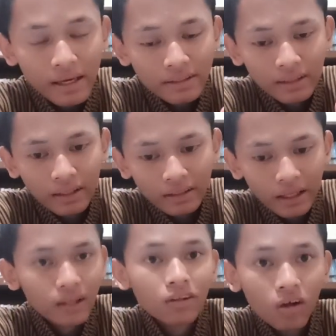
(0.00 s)
a
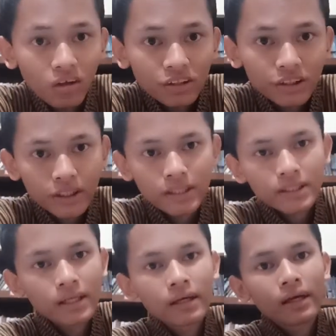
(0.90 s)
technology,
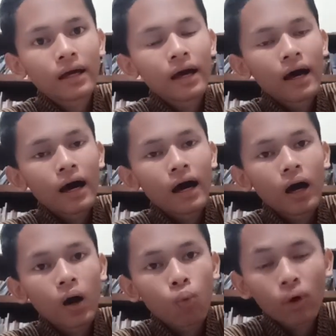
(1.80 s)
is a
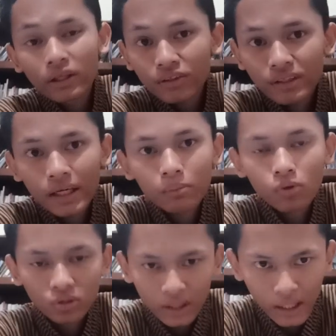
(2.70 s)
way to gain
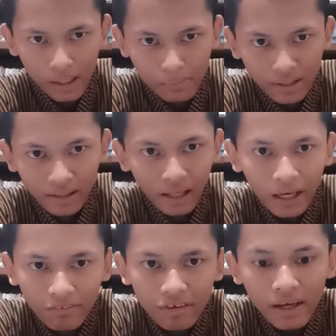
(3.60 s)
more time in
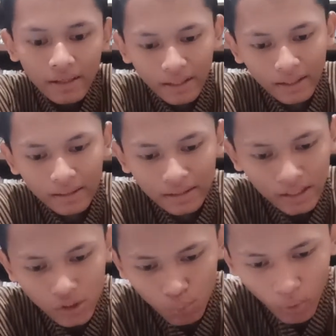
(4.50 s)
life, then
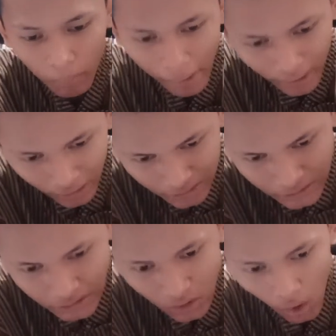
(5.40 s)
this will make
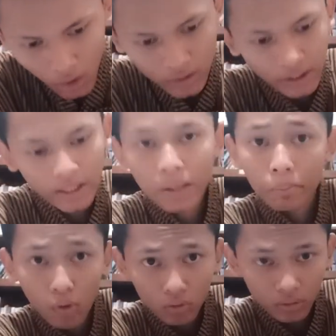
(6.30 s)
us gods and
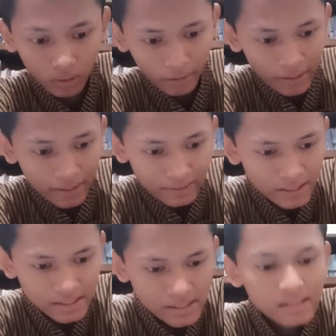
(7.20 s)
immortal.
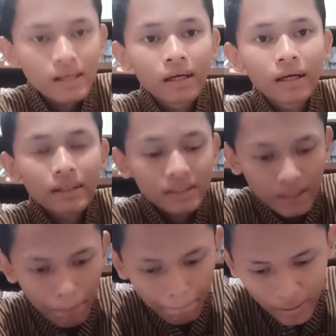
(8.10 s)
This is
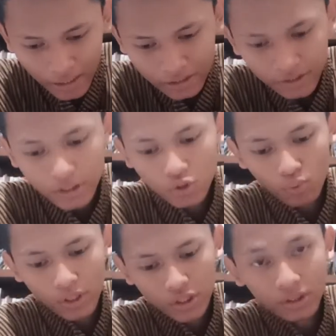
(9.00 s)
a bad
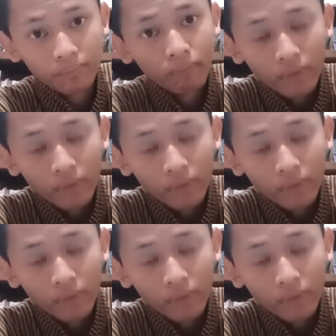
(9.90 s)
situation.